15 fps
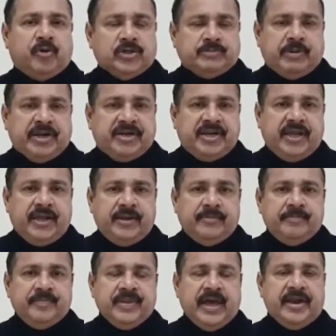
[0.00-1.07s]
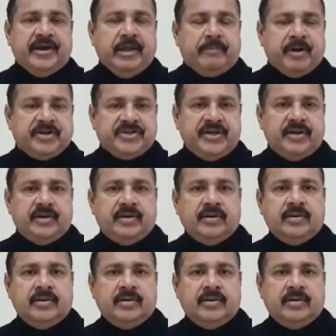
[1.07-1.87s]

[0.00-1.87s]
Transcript: prosperity and depression,